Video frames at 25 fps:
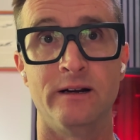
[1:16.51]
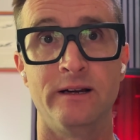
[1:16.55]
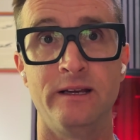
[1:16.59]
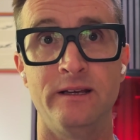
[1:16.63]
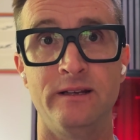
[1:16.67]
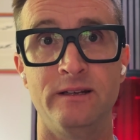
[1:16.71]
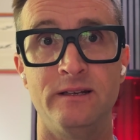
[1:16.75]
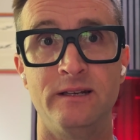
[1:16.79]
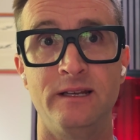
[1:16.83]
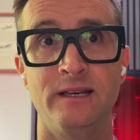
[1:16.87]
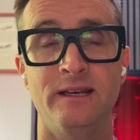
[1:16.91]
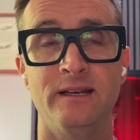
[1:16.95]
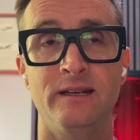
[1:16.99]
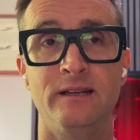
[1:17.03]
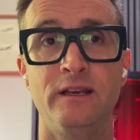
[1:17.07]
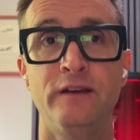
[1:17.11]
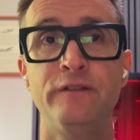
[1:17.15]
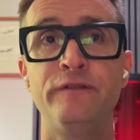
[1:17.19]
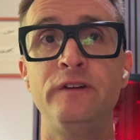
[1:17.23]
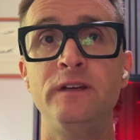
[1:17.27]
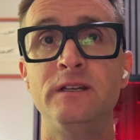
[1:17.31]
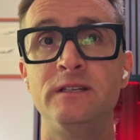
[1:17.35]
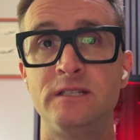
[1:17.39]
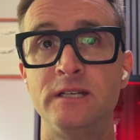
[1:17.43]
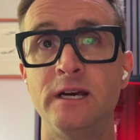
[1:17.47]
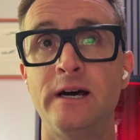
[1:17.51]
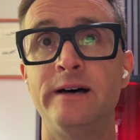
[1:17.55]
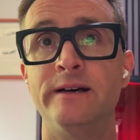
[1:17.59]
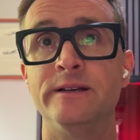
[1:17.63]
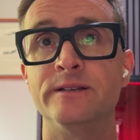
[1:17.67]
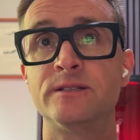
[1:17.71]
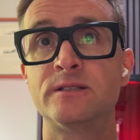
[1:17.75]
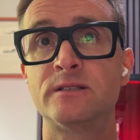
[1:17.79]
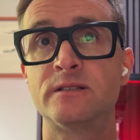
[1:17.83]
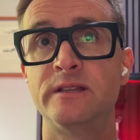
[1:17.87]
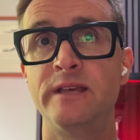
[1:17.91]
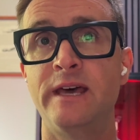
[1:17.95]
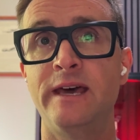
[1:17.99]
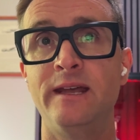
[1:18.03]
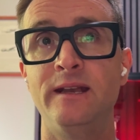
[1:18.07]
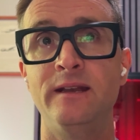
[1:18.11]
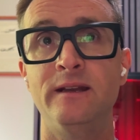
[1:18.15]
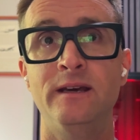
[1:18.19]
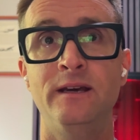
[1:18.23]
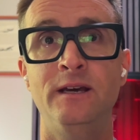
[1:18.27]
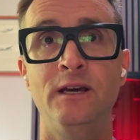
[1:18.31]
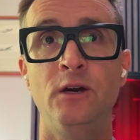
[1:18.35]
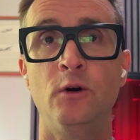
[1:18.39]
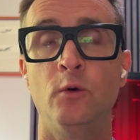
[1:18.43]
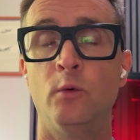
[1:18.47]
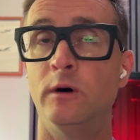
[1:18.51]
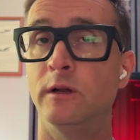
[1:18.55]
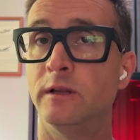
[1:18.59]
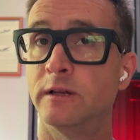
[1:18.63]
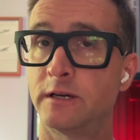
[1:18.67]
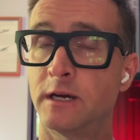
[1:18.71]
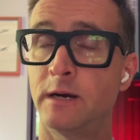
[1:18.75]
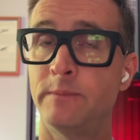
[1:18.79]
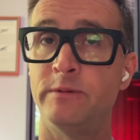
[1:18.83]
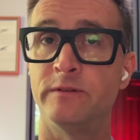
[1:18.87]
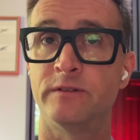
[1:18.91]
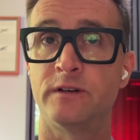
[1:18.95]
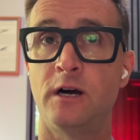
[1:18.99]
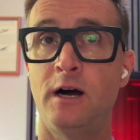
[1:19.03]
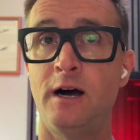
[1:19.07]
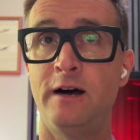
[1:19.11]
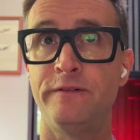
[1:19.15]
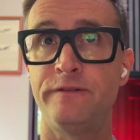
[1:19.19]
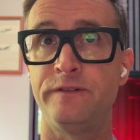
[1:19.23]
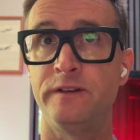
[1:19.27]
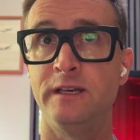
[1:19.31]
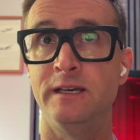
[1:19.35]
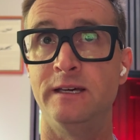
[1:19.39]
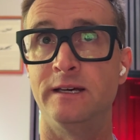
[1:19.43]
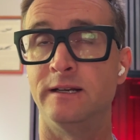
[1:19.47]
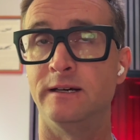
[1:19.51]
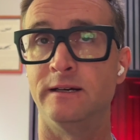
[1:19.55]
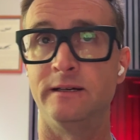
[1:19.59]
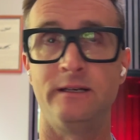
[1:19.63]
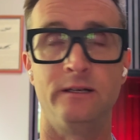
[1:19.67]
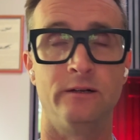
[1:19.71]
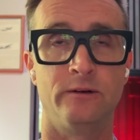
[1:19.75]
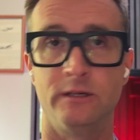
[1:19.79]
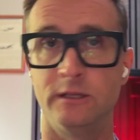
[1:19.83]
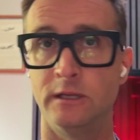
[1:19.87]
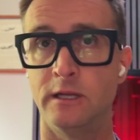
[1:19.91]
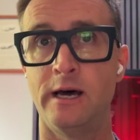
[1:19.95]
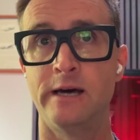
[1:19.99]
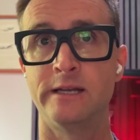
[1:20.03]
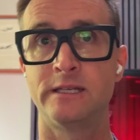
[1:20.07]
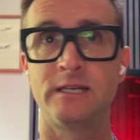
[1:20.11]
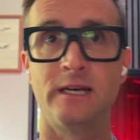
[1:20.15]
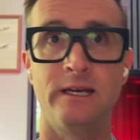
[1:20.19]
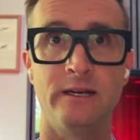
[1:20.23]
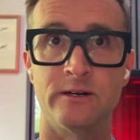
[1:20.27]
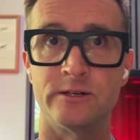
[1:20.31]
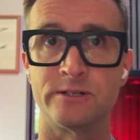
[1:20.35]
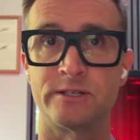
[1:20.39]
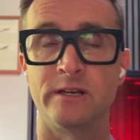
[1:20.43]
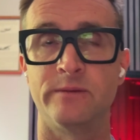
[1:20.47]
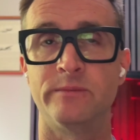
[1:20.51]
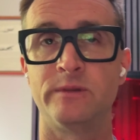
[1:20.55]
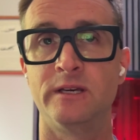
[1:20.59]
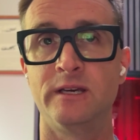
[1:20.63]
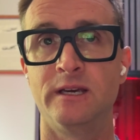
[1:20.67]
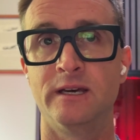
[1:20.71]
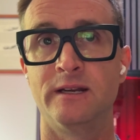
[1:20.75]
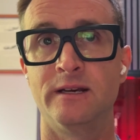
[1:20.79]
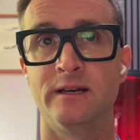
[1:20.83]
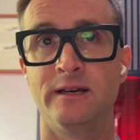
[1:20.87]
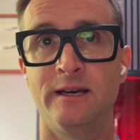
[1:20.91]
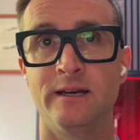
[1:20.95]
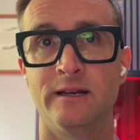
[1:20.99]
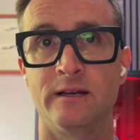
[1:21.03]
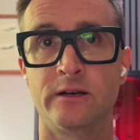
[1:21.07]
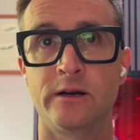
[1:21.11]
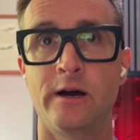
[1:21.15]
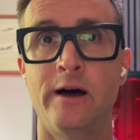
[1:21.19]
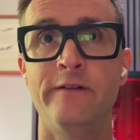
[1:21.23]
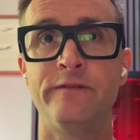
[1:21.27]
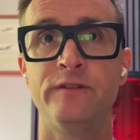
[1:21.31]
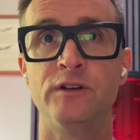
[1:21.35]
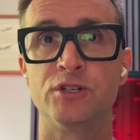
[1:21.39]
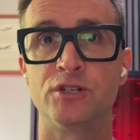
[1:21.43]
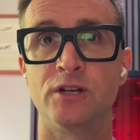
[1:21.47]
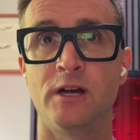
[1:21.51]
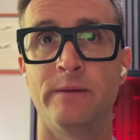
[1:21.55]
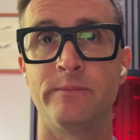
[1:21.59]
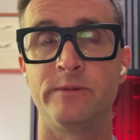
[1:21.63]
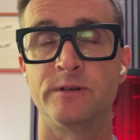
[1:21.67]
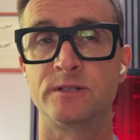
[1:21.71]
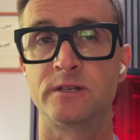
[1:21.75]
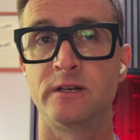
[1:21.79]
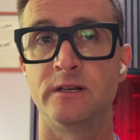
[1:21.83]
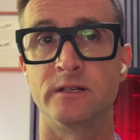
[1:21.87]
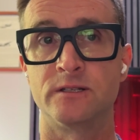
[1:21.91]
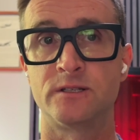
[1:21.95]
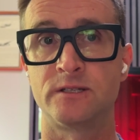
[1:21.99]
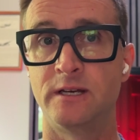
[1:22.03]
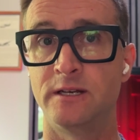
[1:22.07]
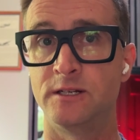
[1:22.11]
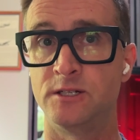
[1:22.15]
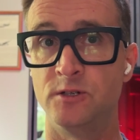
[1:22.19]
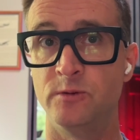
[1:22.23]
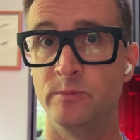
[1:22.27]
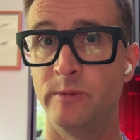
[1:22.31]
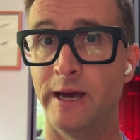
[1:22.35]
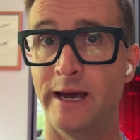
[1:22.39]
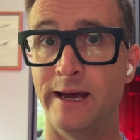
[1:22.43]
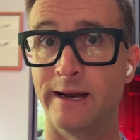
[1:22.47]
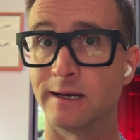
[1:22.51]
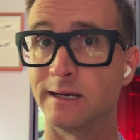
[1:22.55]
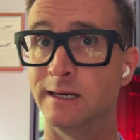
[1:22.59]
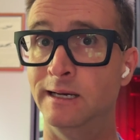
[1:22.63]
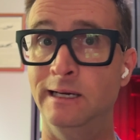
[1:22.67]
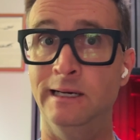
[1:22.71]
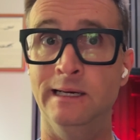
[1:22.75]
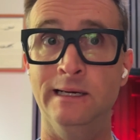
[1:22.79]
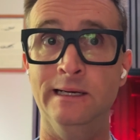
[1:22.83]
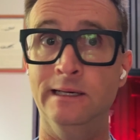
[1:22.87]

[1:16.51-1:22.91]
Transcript: And if it does, then, well, a cup of coffee at a latte or something at a coffee shop is going to set you back